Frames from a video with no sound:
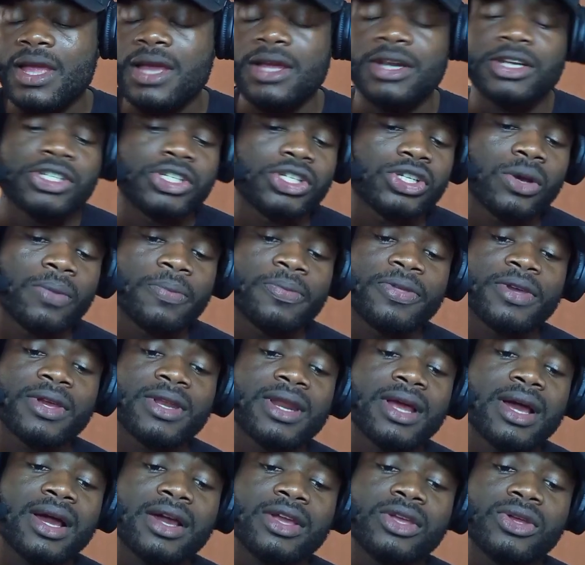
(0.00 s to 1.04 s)
it is
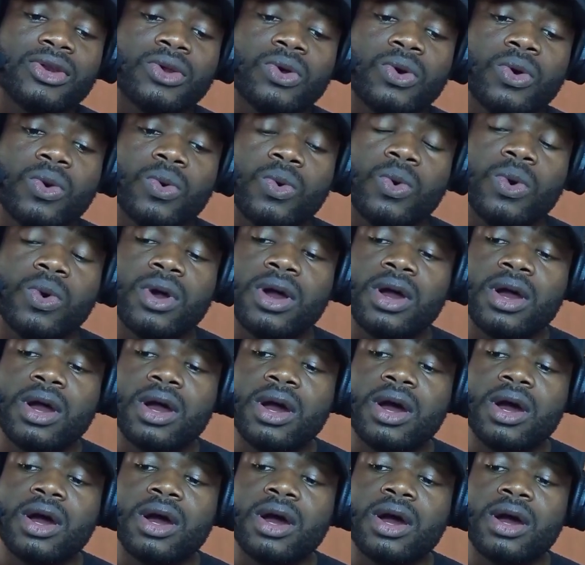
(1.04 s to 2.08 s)
something that you know
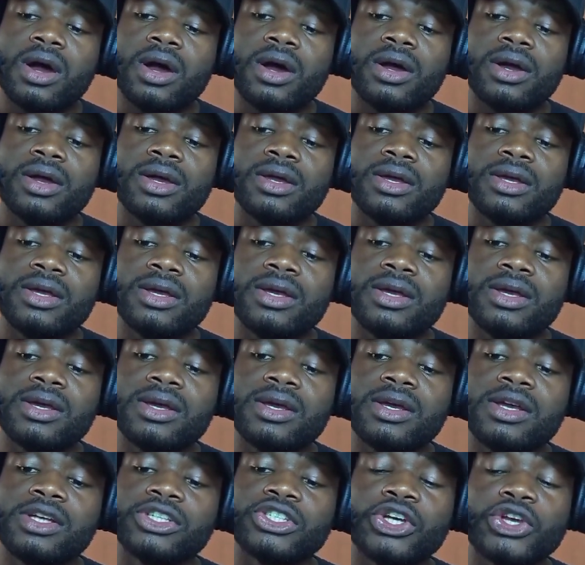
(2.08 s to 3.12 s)

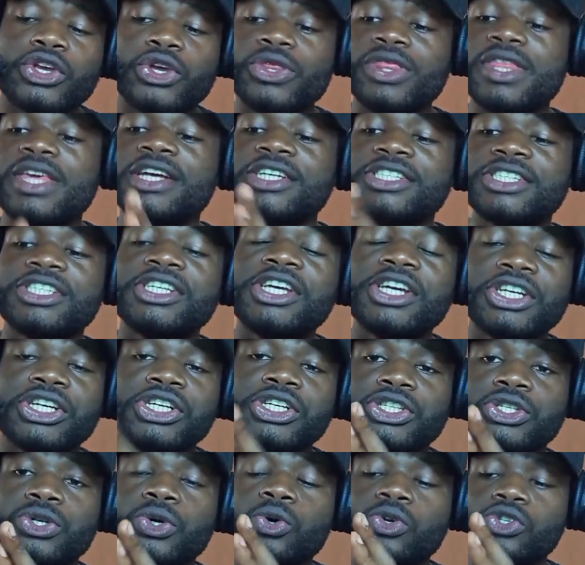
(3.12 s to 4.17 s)
is a unique
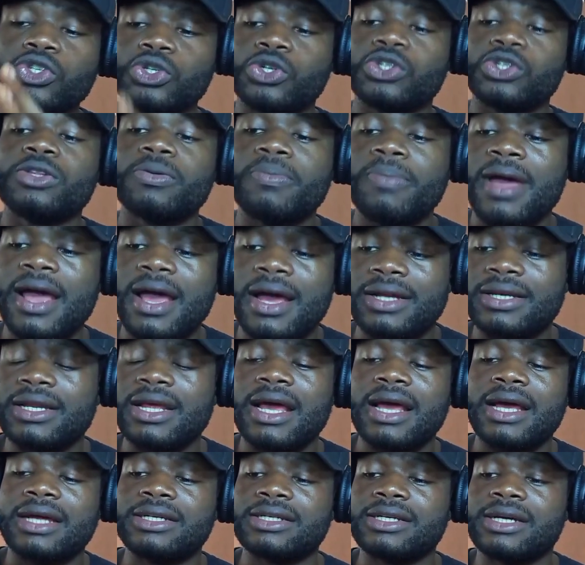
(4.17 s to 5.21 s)
signature to the
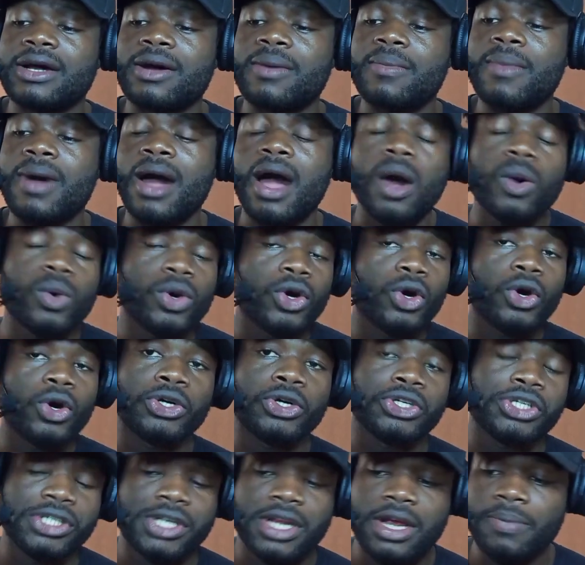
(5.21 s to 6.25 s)
band and um, i
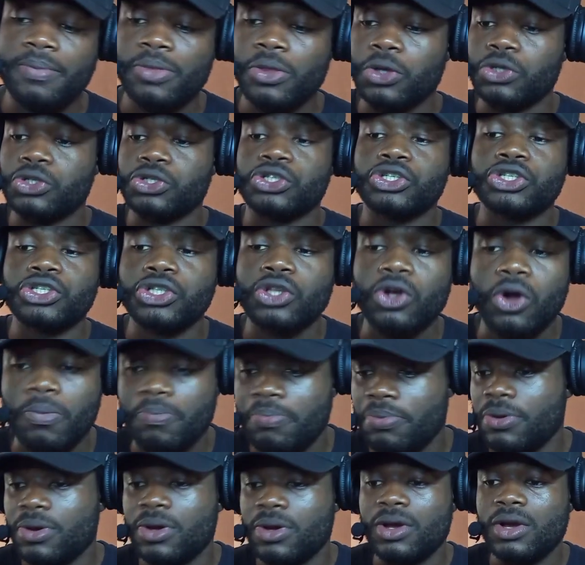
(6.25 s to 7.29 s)
urge them not to
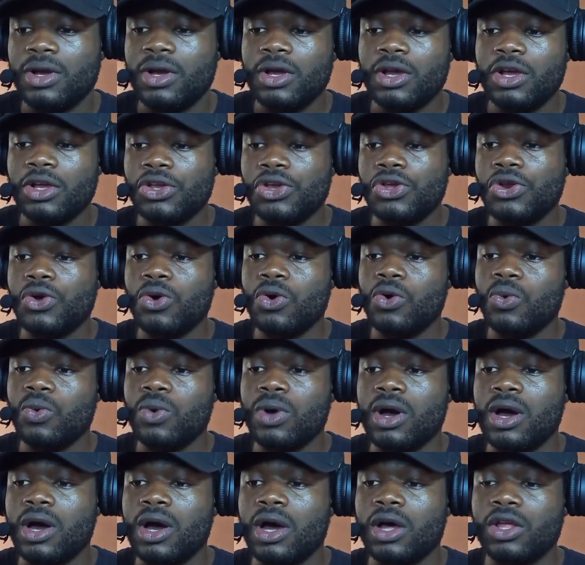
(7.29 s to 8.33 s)
stop you
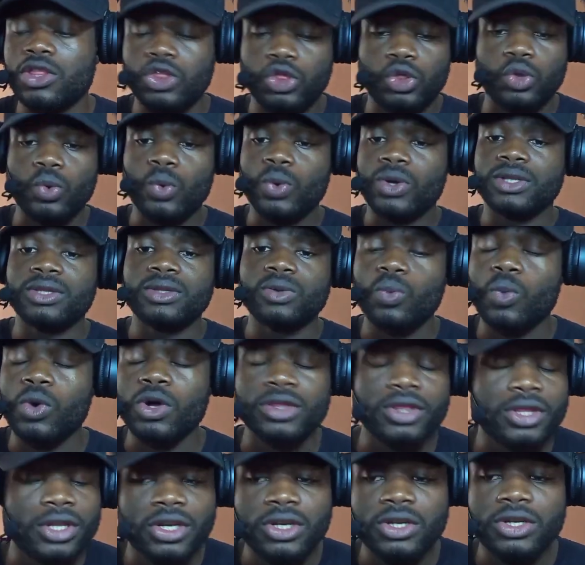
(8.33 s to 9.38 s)
know uh, doing
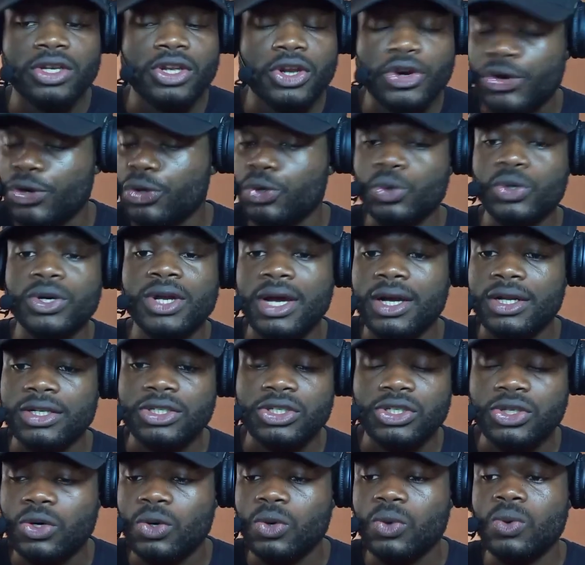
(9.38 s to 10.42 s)
what they, they're good
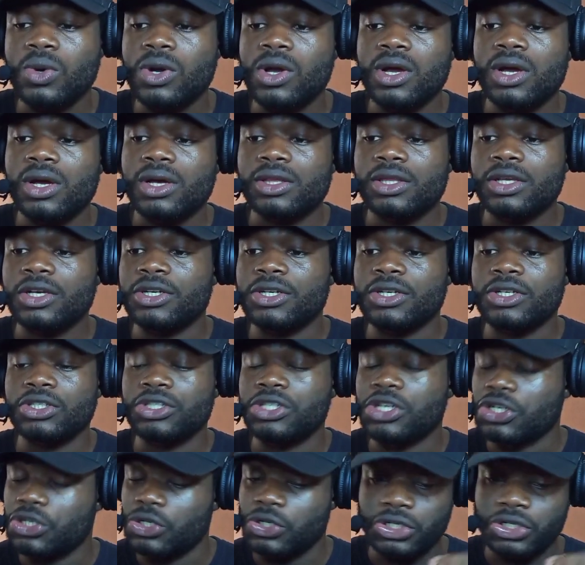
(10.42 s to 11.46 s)
at you know they
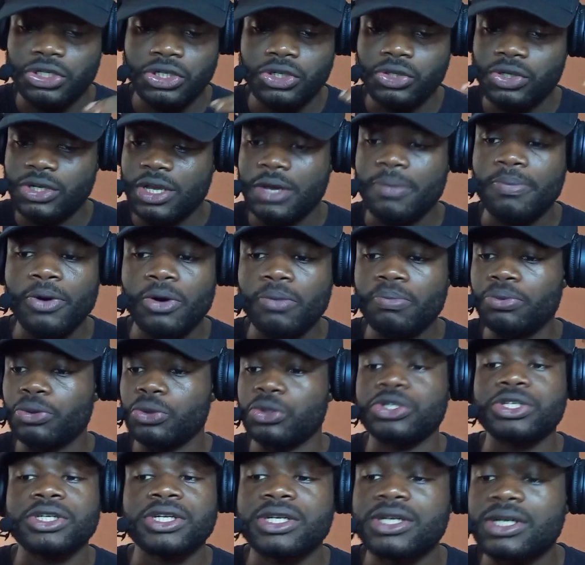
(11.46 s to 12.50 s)
they just need to keep on
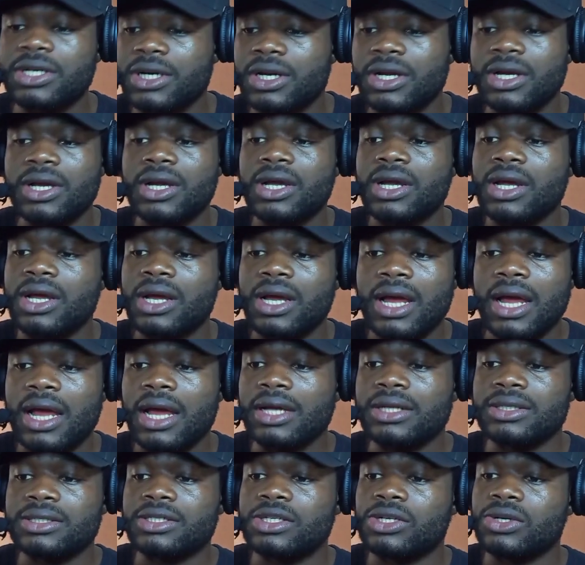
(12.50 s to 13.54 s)
pushing
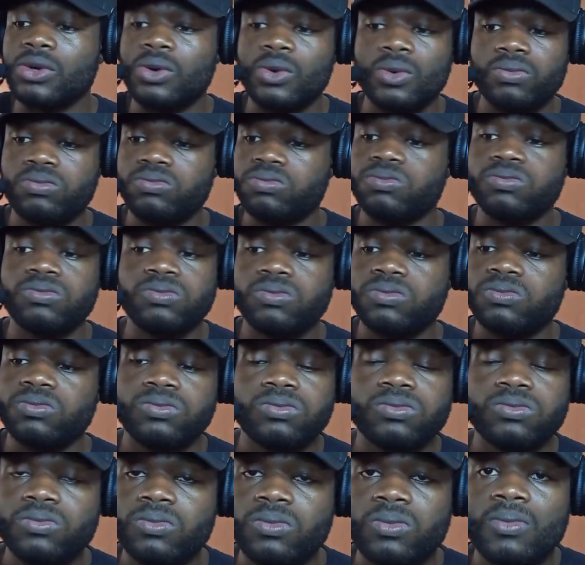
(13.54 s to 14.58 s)
and you know
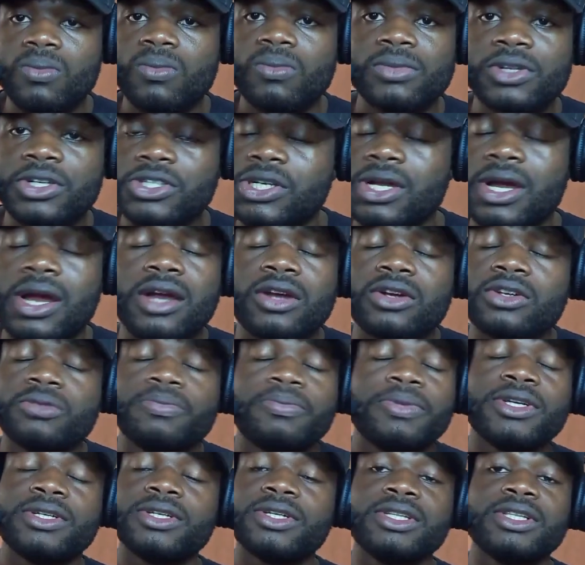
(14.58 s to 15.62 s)
the sky
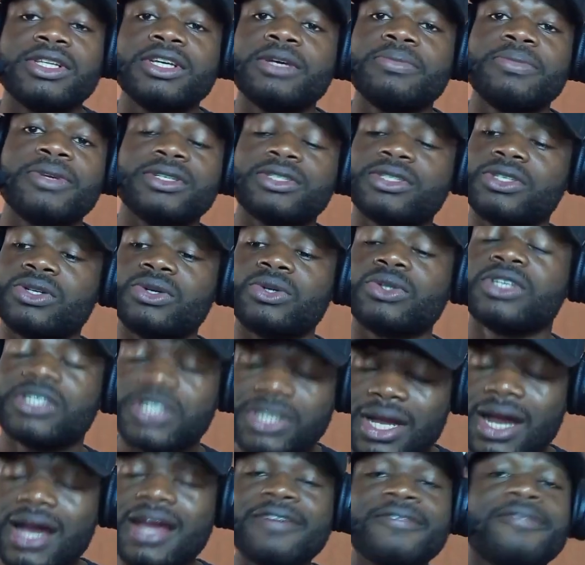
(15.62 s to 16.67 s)
could be the limit. You know,
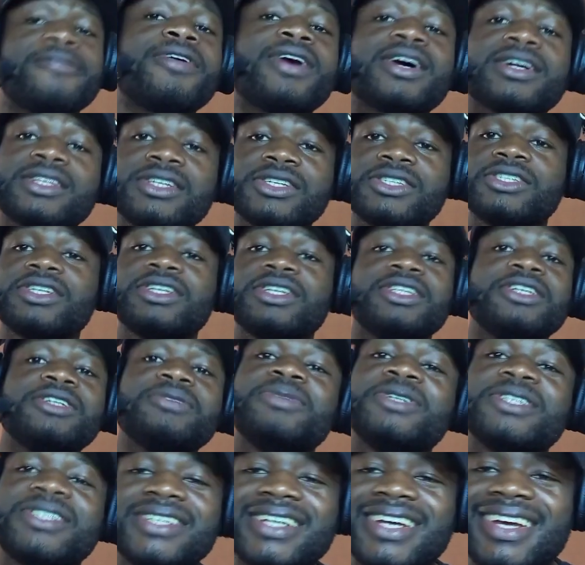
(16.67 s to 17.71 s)
the sky, in fact, is the
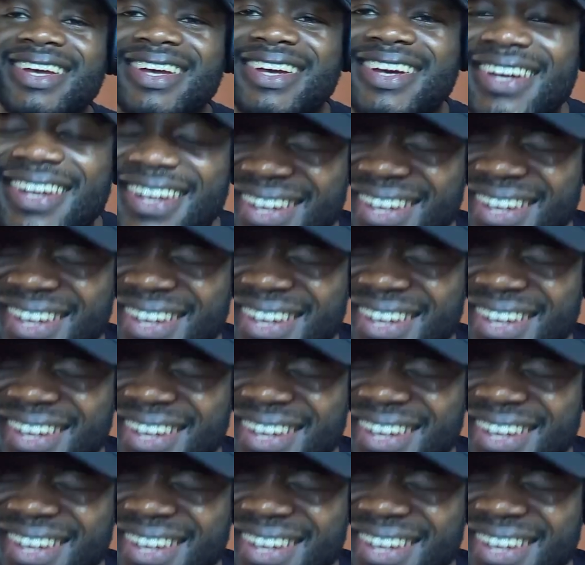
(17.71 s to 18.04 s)
limit.